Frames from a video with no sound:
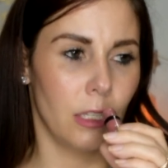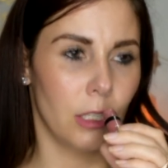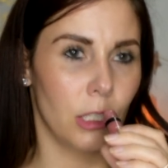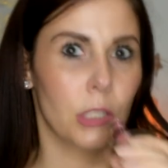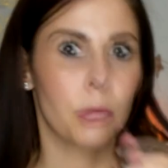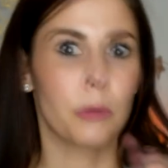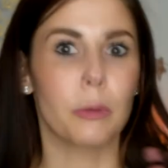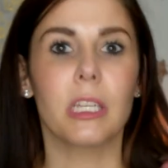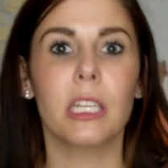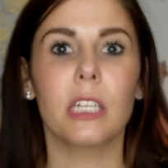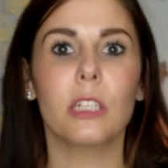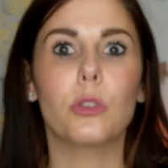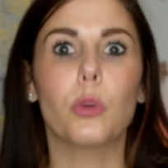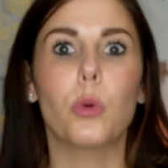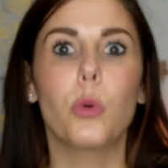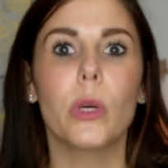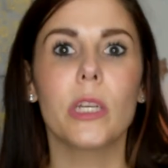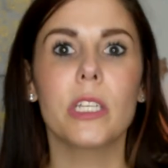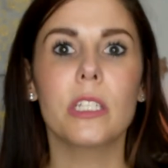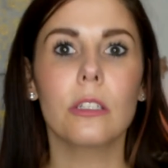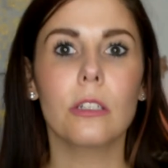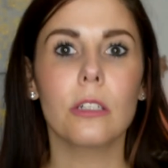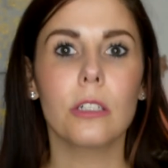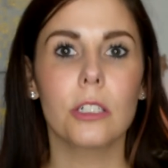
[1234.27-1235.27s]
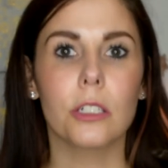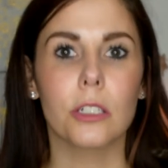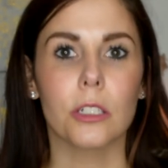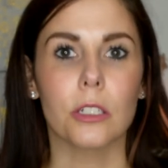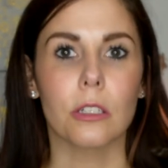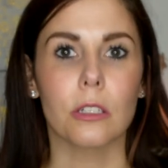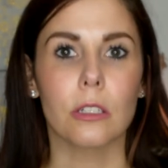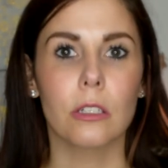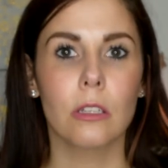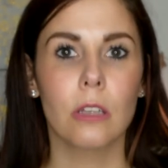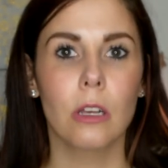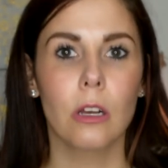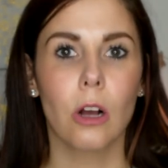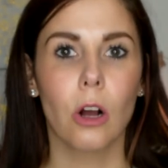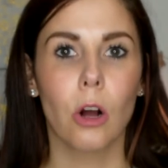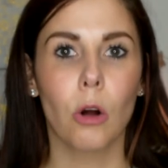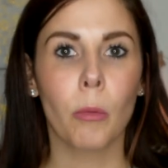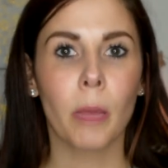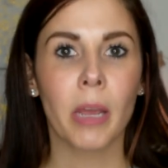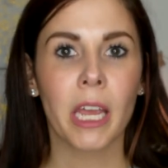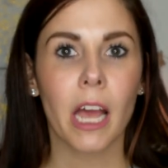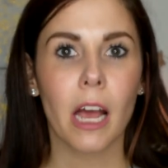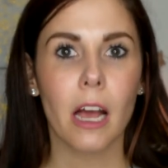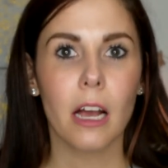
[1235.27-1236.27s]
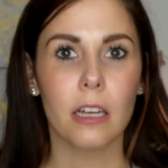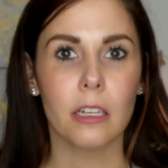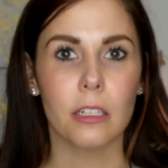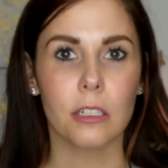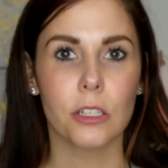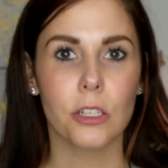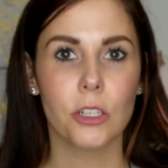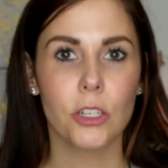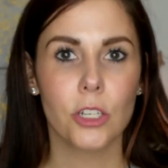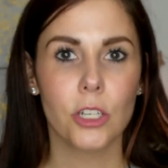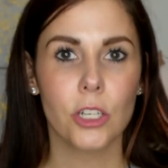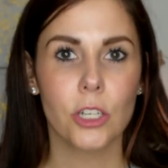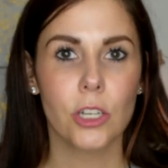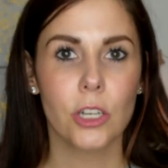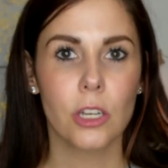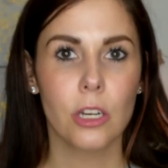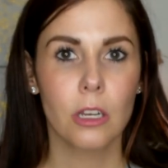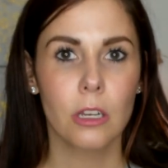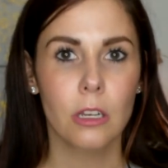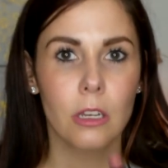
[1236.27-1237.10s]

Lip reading: smells like Twizzlers. Oh my gosh,